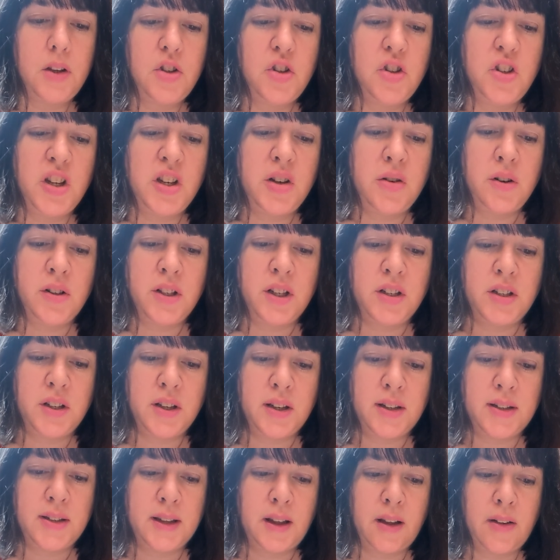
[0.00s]
She nodded to
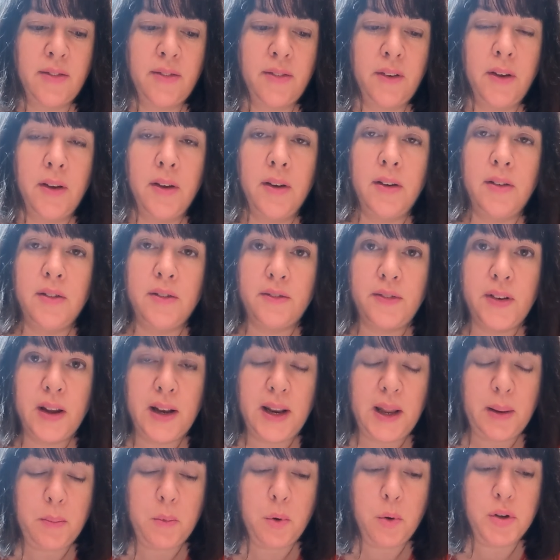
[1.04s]
herself,
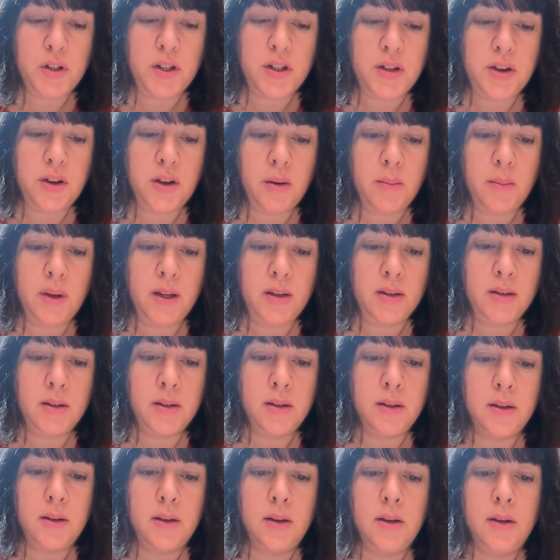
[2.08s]
feeling more determined.
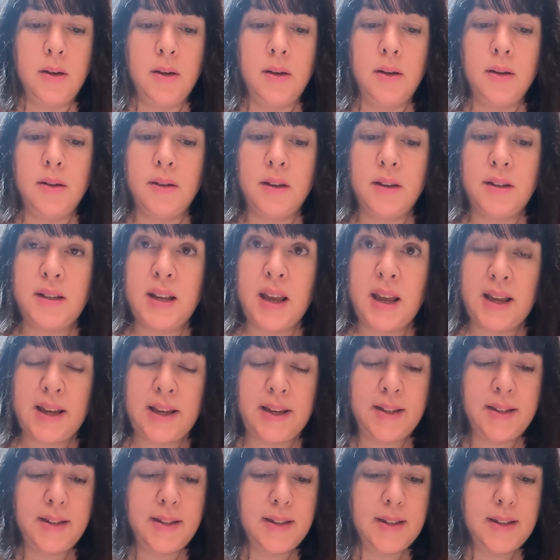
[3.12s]
The
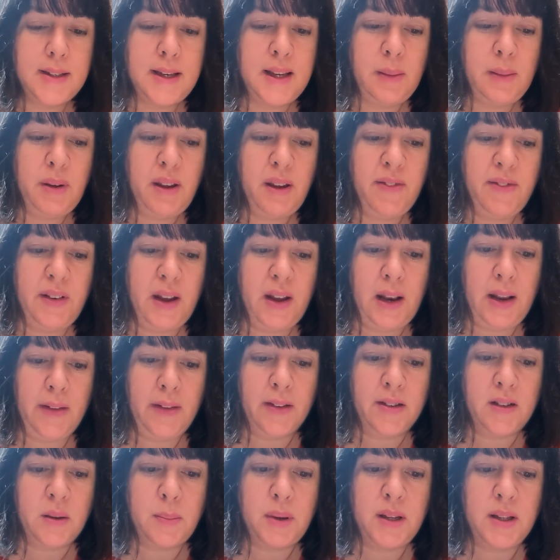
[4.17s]
dazed, sleepy feeling
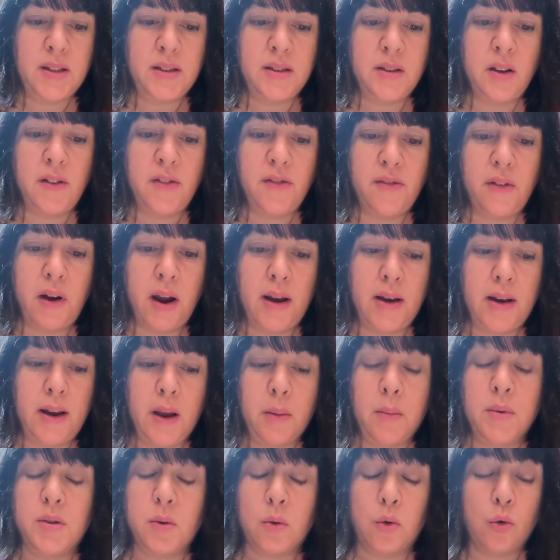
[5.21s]
that had been so
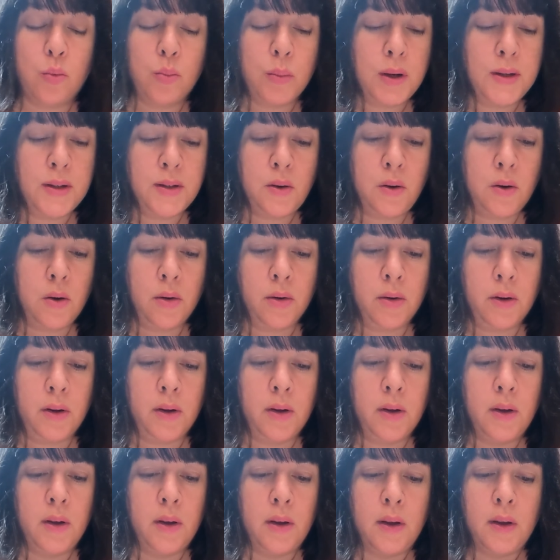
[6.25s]
frightening was almost gone.
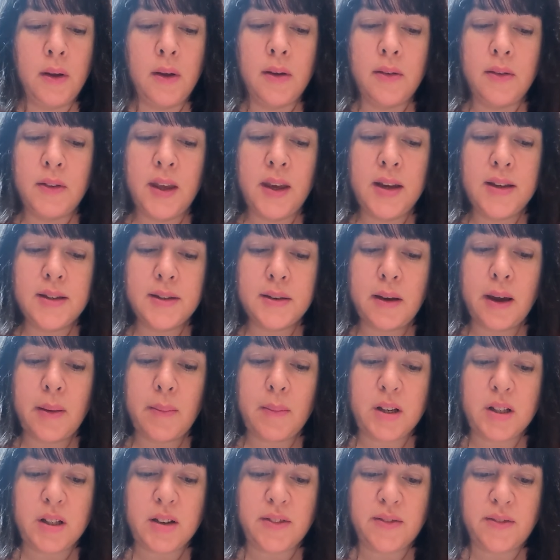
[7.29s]
The
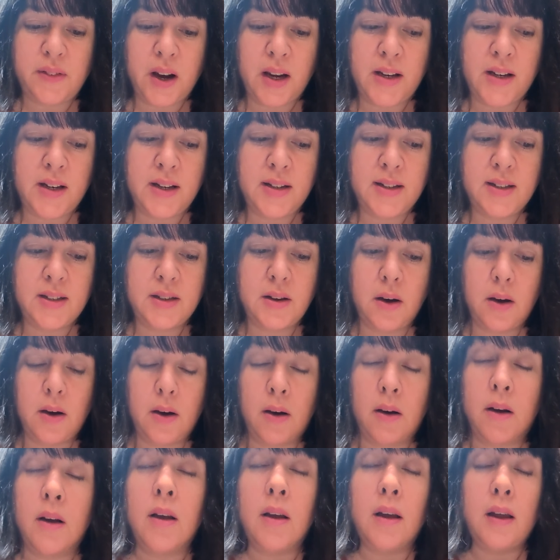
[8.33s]
excitement of finding
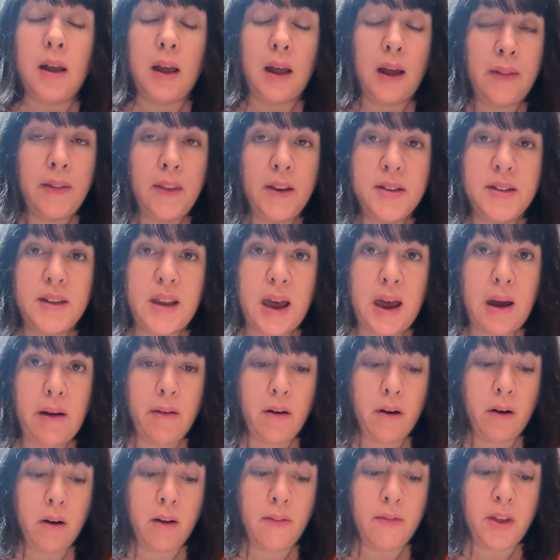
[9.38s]
Star and the
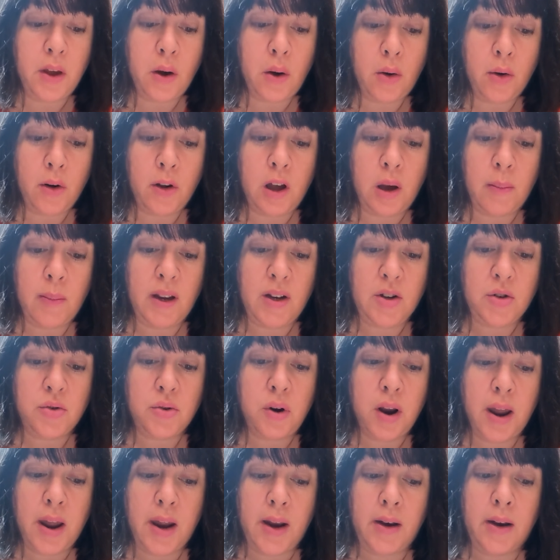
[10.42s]
terror of the oncoming
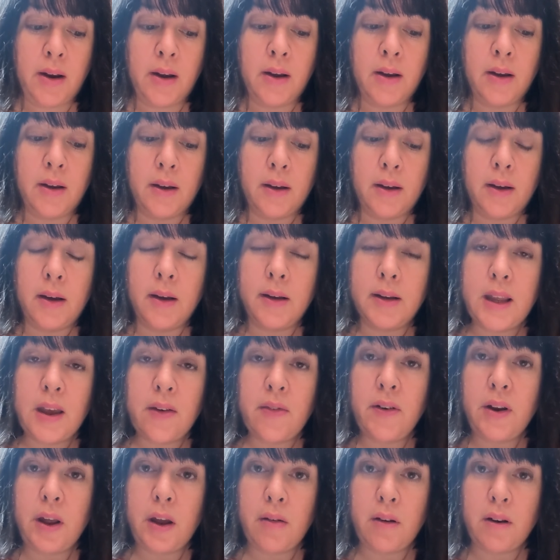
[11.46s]
train had
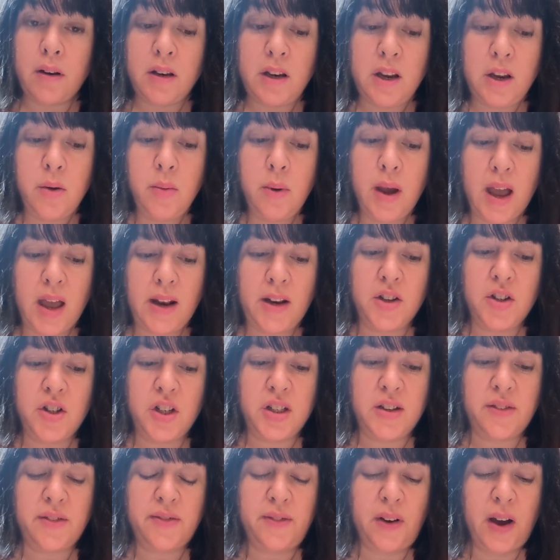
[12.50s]
given her a new
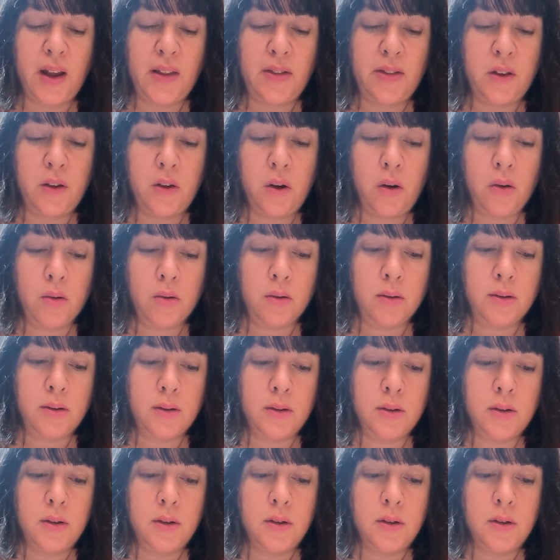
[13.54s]
energy to fight the cold.